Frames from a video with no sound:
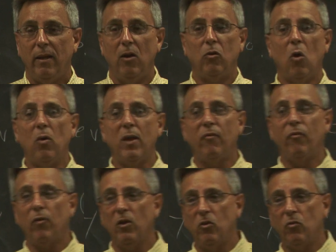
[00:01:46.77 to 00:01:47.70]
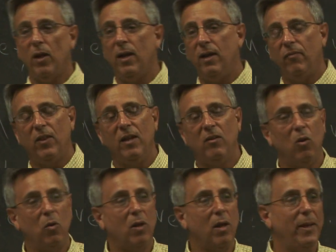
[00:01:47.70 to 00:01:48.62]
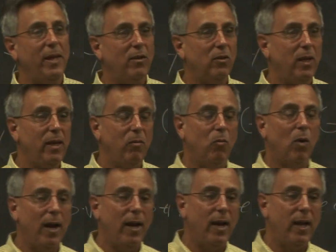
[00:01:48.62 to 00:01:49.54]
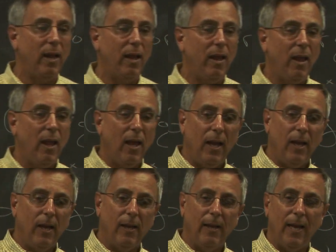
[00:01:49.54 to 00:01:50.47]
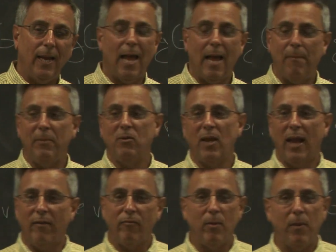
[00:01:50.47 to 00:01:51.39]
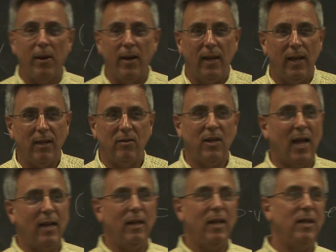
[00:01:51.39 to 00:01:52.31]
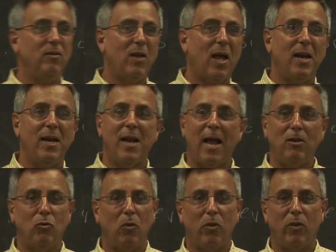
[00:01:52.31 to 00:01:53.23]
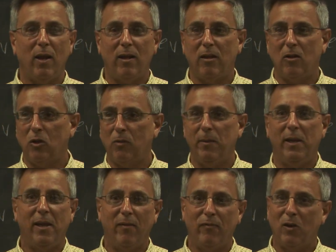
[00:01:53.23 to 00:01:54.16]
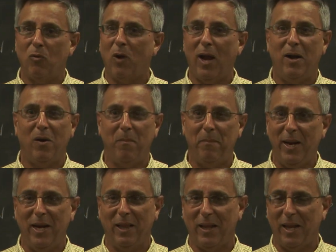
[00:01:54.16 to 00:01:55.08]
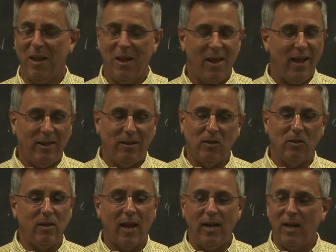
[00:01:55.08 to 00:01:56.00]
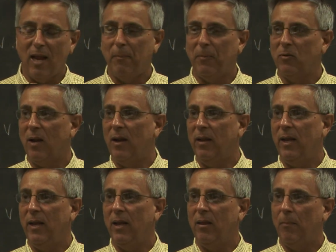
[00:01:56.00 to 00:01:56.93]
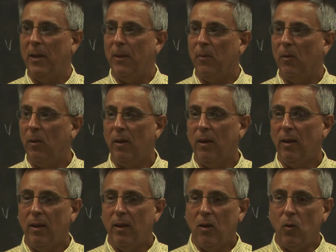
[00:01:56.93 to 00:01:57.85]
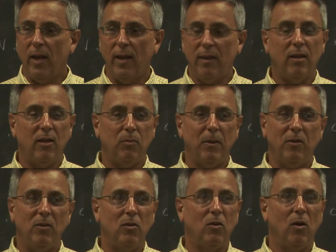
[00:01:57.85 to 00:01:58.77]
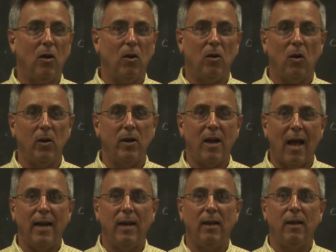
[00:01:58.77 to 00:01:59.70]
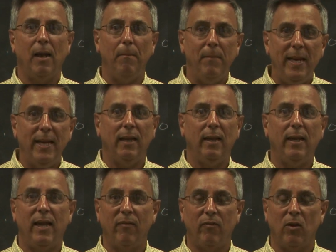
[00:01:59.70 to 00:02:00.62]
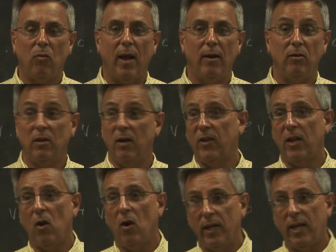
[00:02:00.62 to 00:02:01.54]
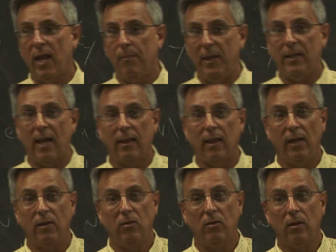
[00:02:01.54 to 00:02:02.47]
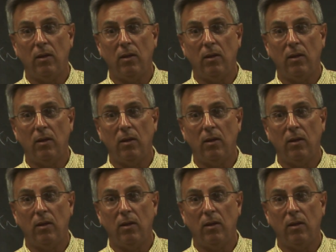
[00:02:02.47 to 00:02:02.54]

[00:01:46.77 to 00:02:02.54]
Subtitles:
You know, don't get frustrated if things don't come easily. Writing, it happens to everybody. It's not a natural thing to just be a gifted writer immediately. It does. 99% of the people who get into this business are not immediately gifted writers, and if they are, they can't meet deadlines.